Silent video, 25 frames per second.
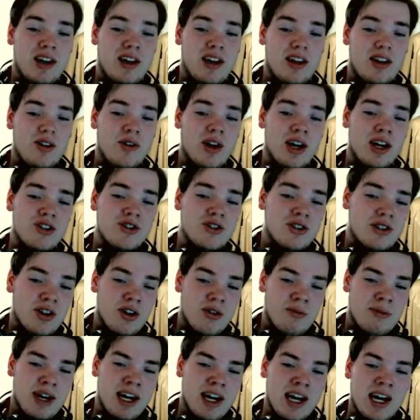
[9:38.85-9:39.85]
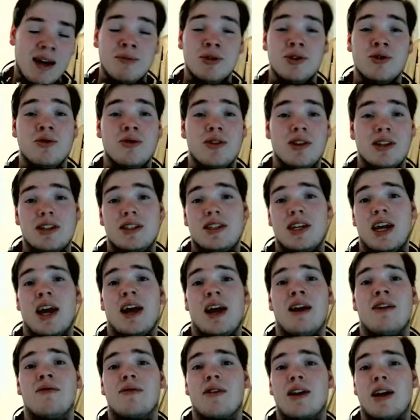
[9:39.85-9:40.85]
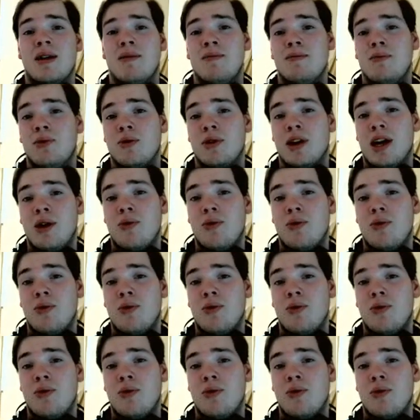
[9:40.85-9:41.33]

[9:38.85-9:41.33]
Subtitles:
You guys should know my absolute disdain for Emboar.